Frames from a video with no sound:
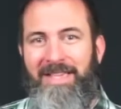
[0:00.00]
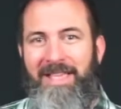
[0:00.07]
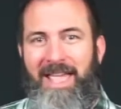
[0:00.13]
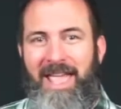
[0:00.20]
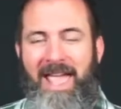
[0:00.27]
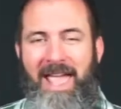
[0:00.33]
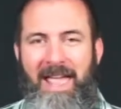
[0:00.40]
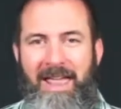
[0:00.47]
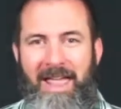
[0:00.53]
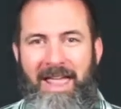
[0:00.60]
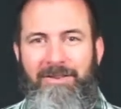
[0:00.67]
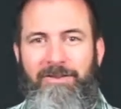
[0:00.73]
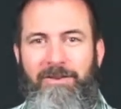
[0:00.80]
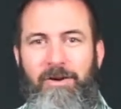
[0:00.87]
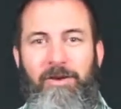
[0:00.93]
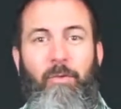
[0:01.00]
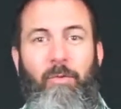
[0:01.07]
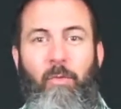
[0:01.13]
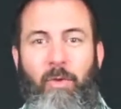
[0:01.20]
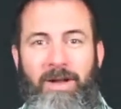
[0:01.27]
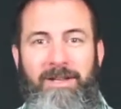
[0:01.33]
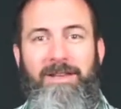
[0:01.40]
And you're going to
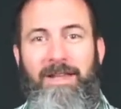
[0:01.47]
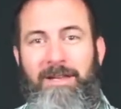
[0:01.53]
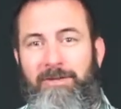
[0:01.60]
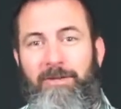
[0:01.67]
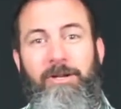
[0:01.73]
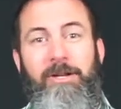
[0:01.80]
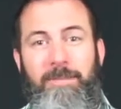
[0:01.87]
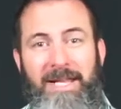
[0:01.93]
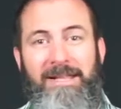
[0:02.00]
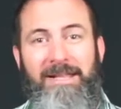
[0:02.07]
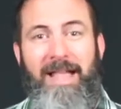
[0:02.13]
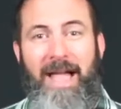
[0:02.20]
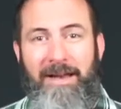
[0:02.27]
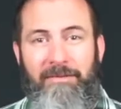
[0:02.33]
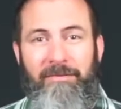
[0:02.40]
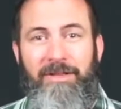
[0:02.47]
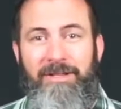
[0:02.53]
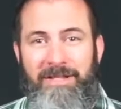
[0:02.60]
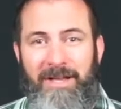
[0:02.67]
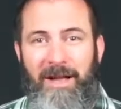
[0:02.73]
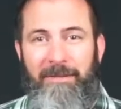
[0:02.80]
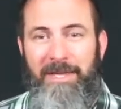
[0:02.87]
want and you're going to be glad for the
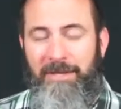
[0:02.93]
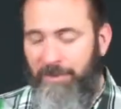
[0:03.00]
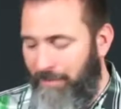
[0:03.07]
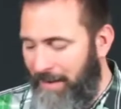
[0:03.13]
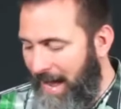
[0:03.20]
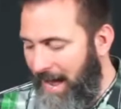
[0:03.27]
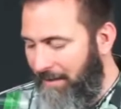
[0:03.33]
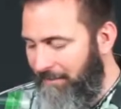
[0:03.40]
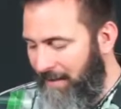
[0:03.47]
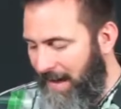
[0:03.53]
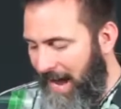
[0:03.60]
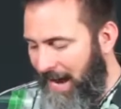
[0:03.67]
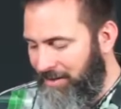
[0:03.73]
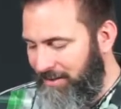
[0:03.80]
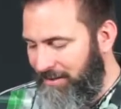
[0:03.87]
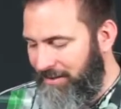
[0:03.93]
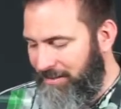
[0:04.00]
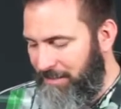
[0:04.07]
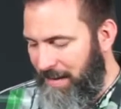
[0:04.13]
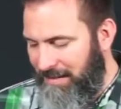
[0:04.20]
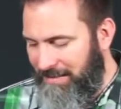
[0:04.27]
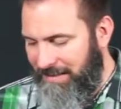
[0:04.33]
time that you have actually
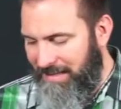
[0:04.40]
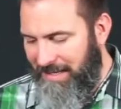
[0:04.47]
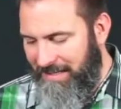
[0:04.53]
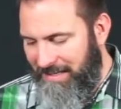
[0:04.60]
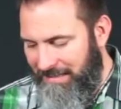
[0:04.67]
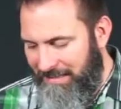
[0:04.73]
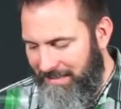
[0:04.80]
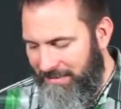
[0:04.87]
spent in it.